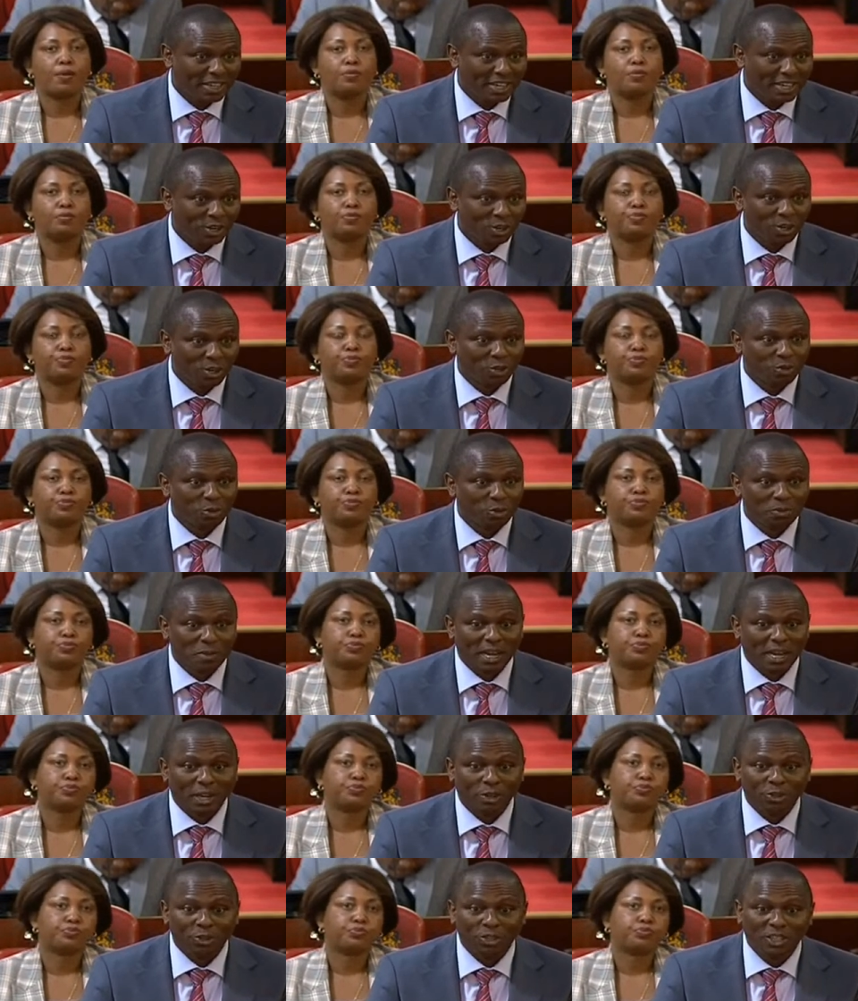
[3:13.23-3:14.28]
Speaker 1: And not know he could be
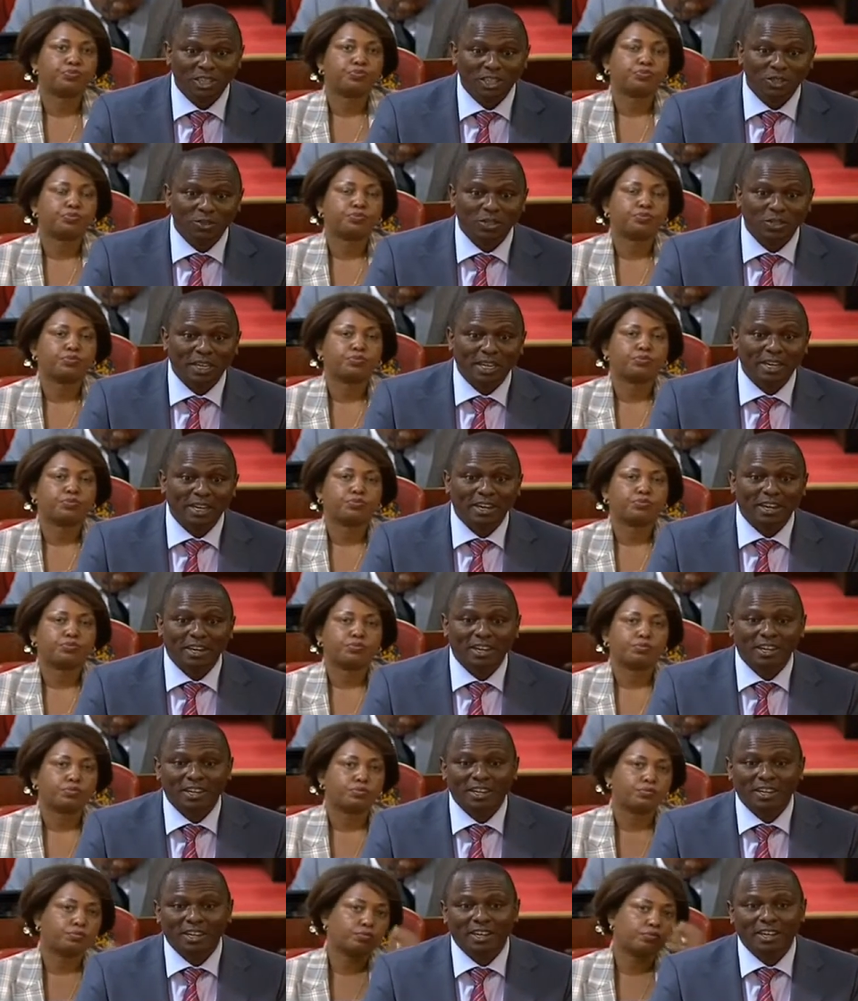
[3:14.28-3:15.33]
alluding to
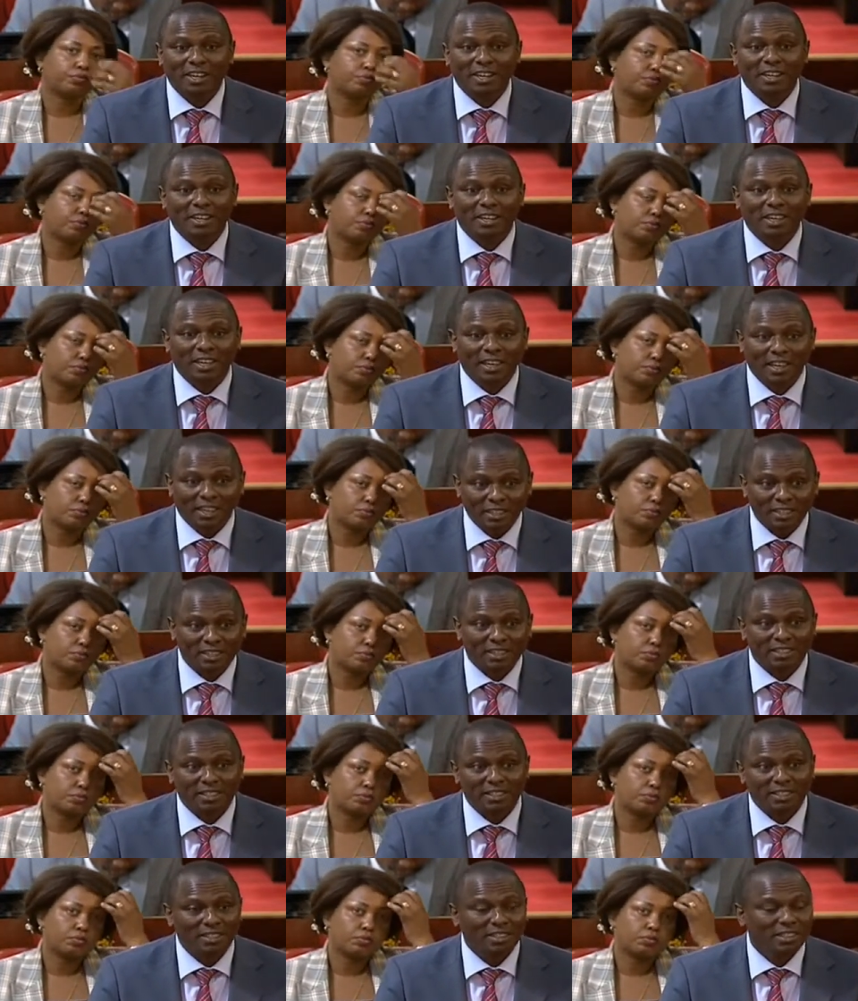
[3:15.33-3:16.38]
the uh,
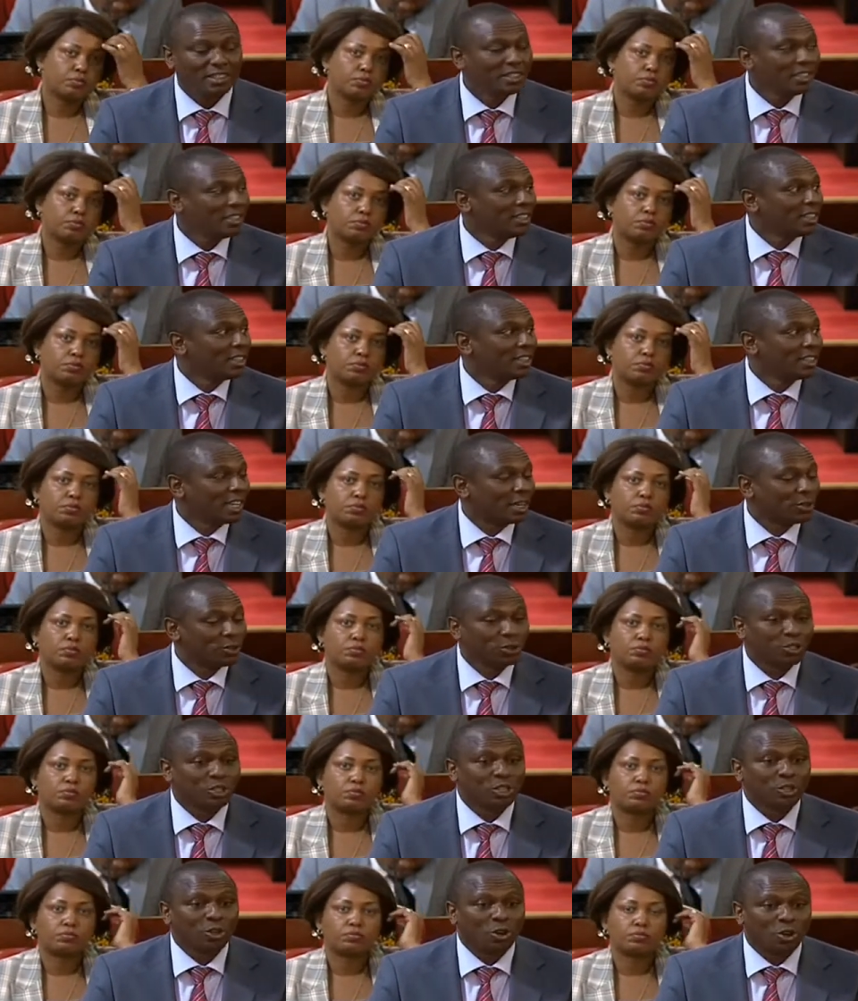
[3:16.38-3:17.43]
case that
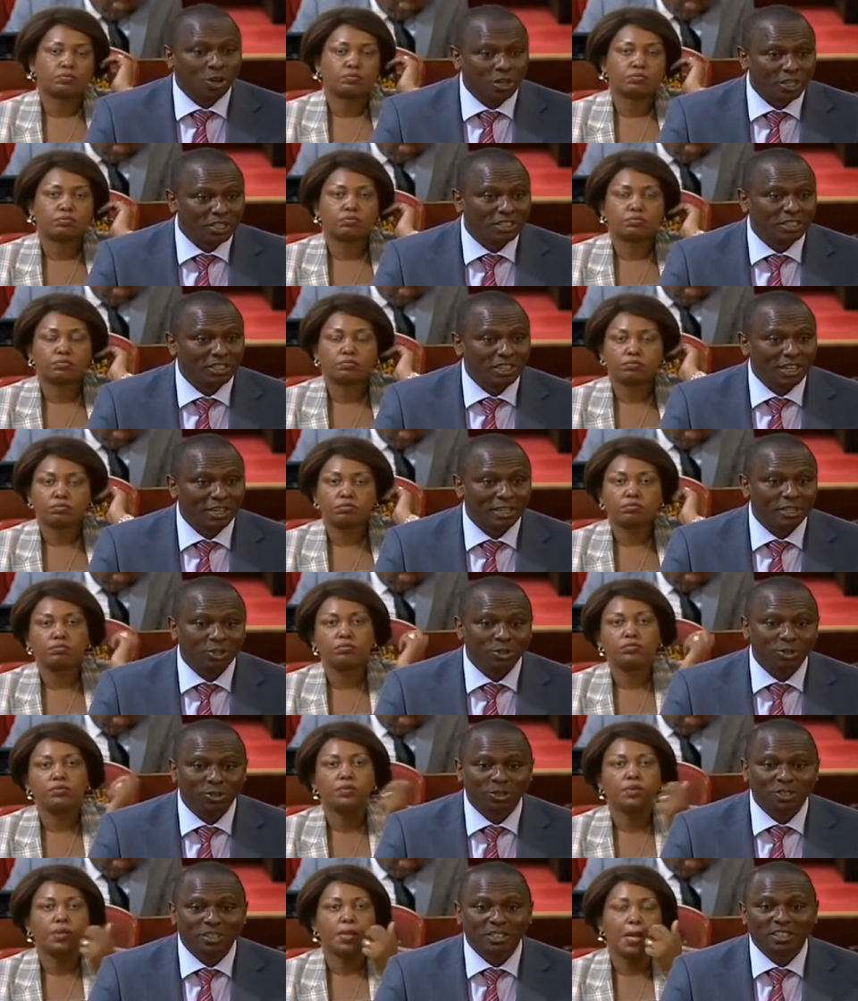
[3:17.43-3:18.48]
was in court, and he
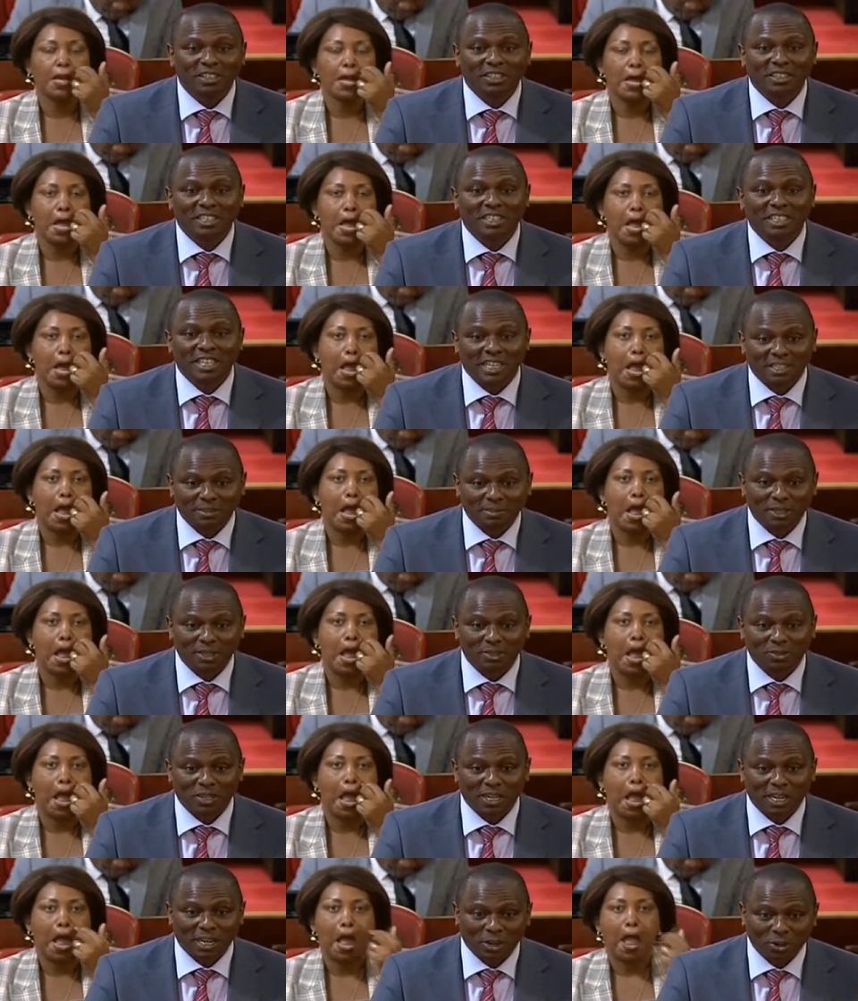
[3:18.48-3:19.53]
knows the judgment
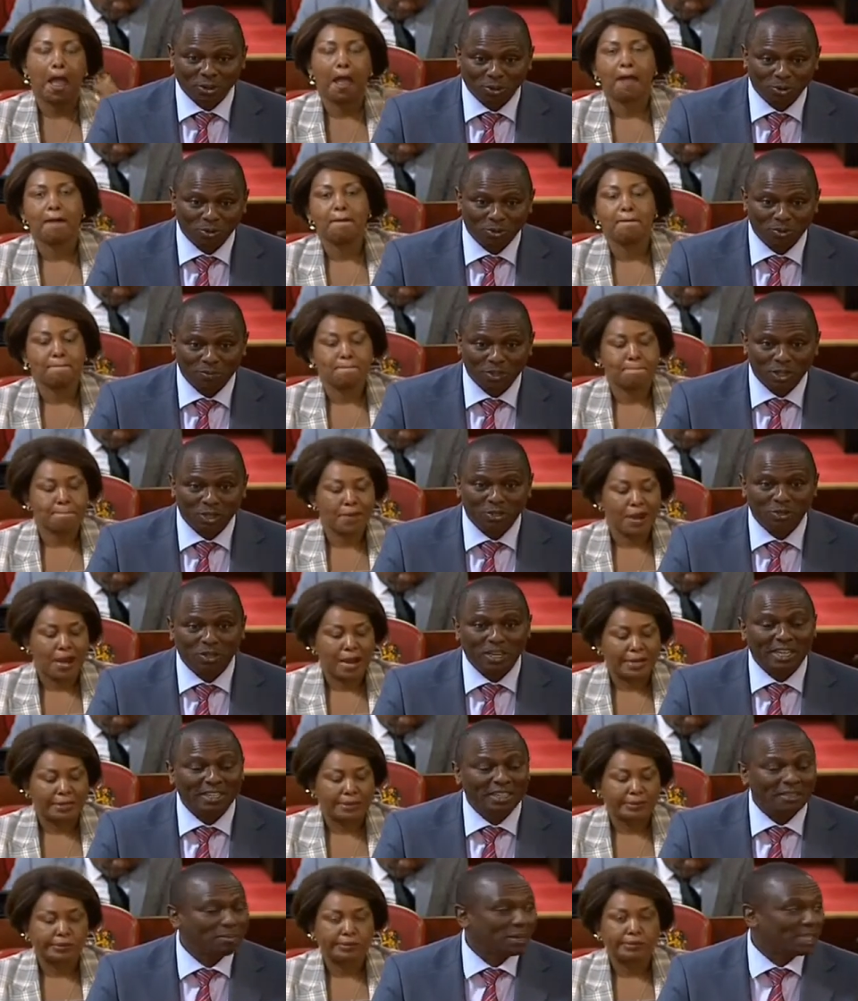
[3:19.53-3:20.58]
to that law, the, uh, to
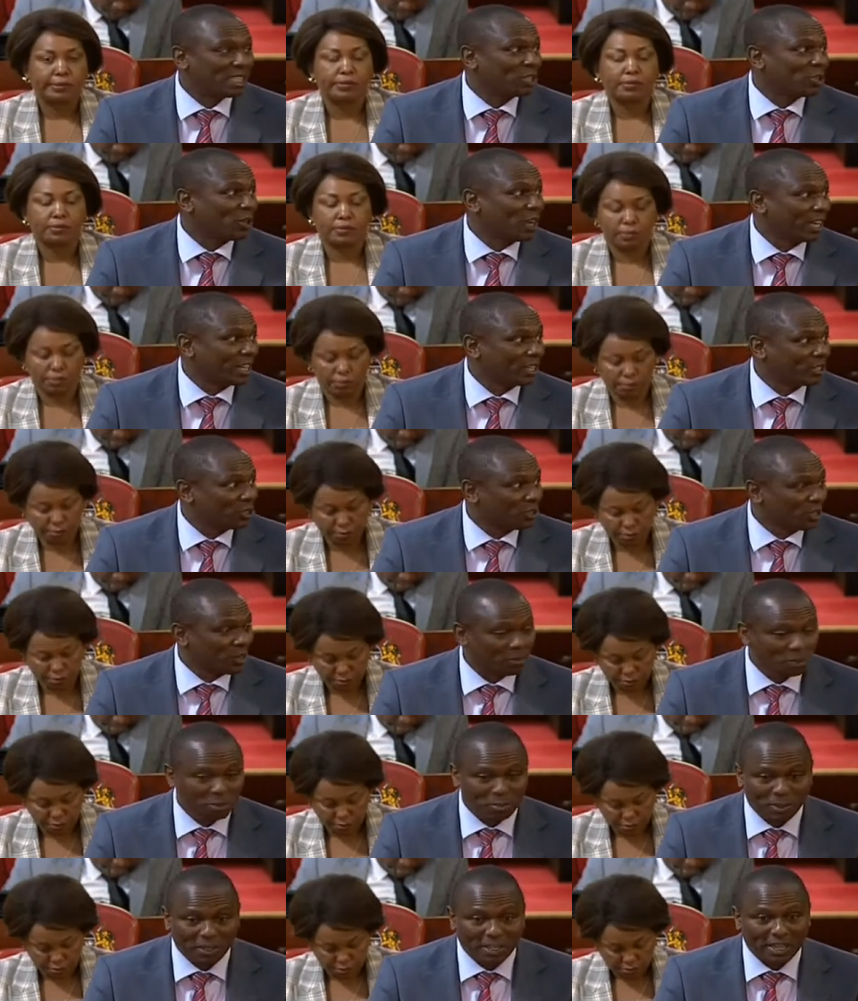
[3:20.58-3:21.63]
that particular case,
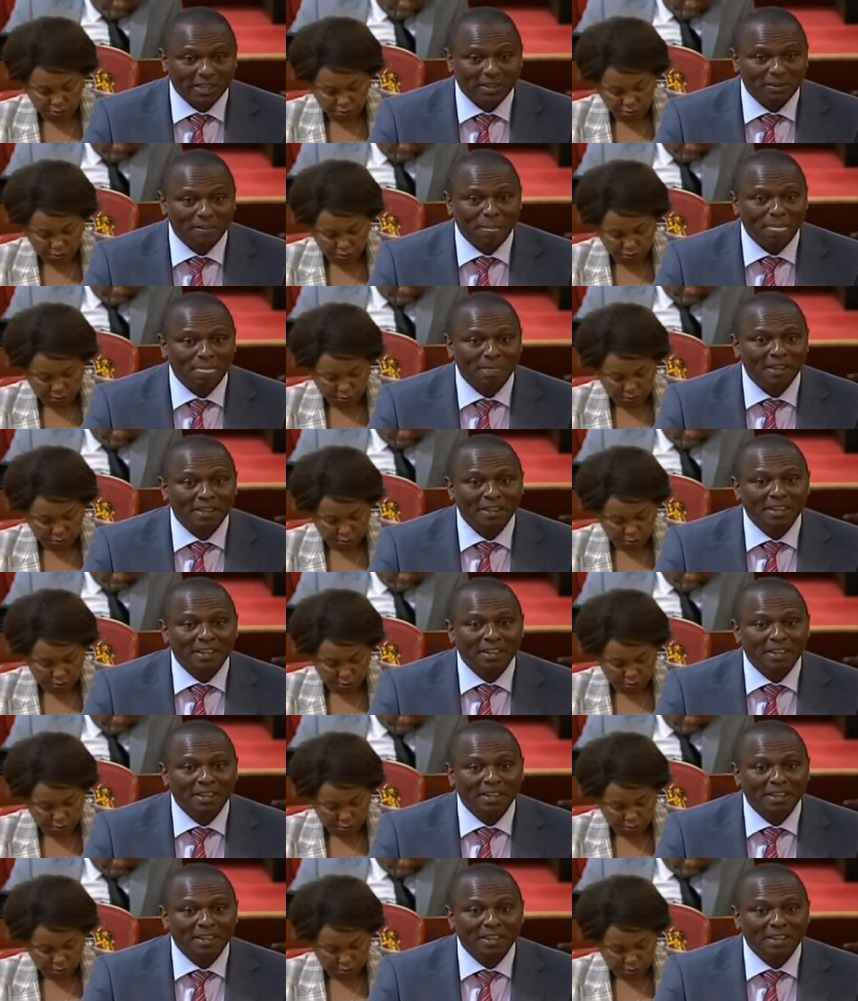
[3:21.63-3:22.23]
Honorable Speaker,